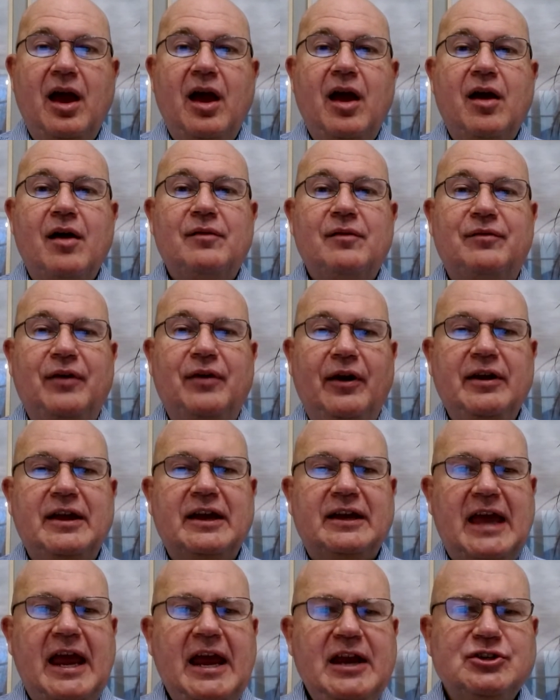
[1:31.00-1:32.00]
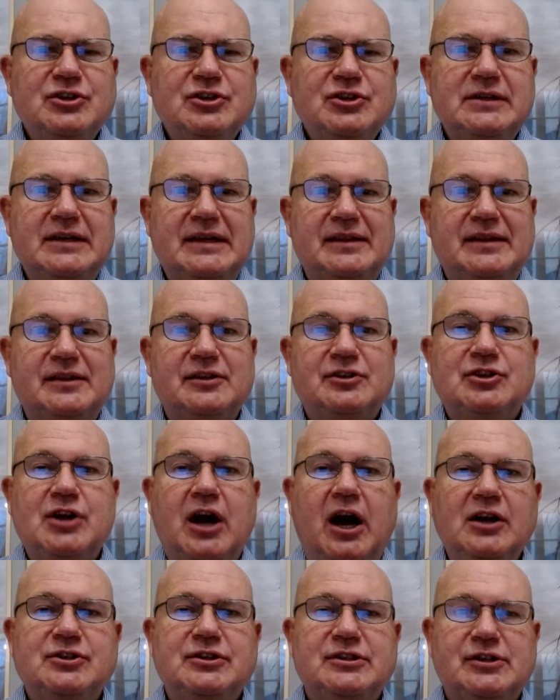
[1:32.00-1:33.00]
Very occasionally, the
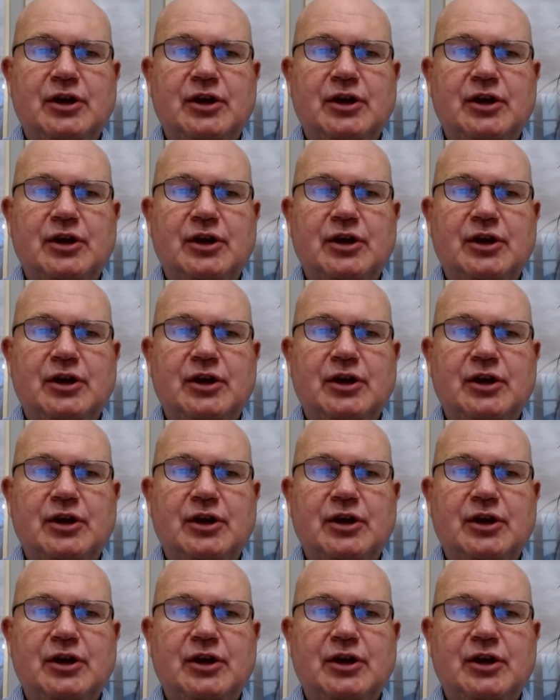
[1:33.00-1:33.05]
charge is